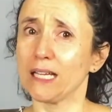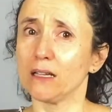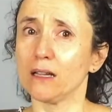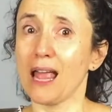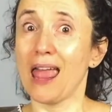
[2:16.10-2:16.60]

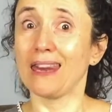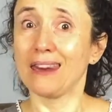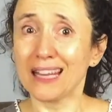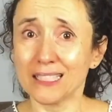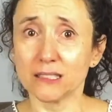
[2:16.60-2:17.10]
I
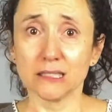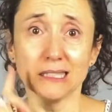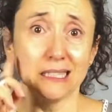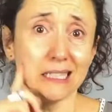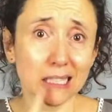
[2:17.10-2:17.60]
needed a
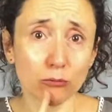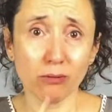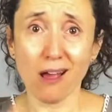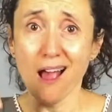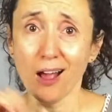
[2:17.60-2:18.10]
hearing
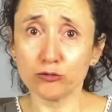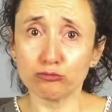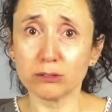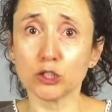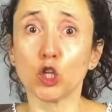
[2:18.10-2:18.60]
actress
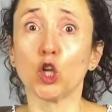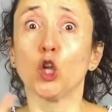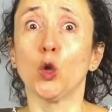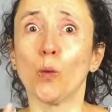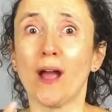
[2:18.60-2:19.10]
who
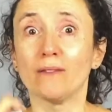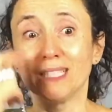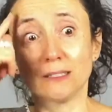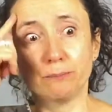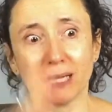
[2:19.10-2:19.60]

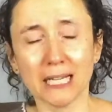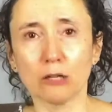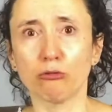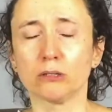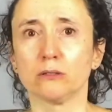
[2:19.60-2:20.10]
understands and
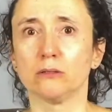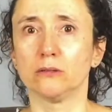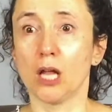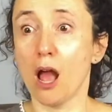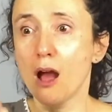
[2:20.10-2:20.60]
has
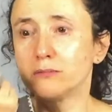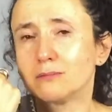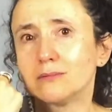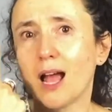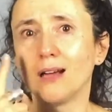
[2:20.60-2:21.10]
experience
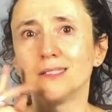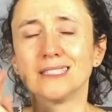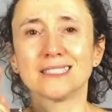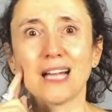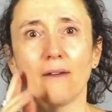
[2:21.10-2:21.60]
of the deaf
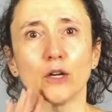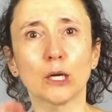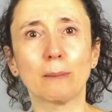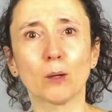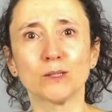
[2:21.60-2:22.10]

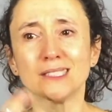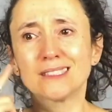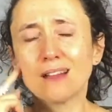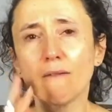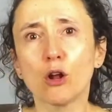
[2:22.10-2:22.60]
community,
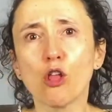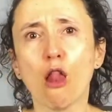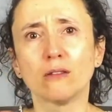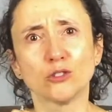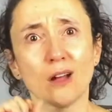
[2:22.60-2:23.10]
deaf
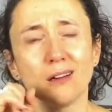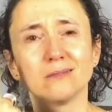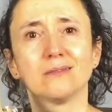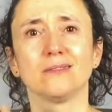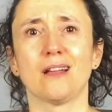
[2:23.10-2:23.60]
culture,
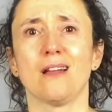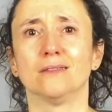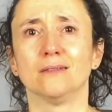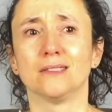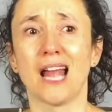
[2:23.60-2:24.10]

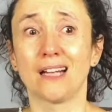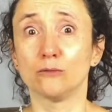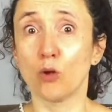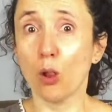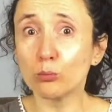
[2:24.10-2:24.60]
and is
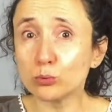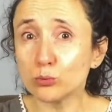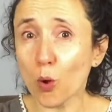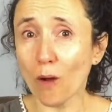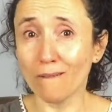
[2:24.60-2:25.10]
fluent
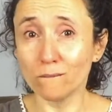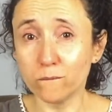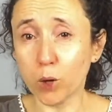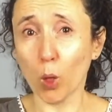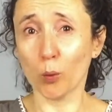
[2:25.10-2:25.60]
in
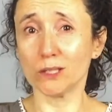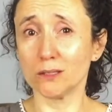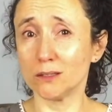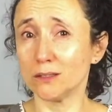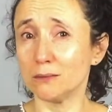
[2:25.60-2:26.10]
British Sign
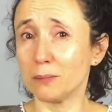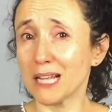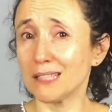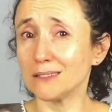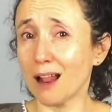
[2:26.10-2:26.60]
Language.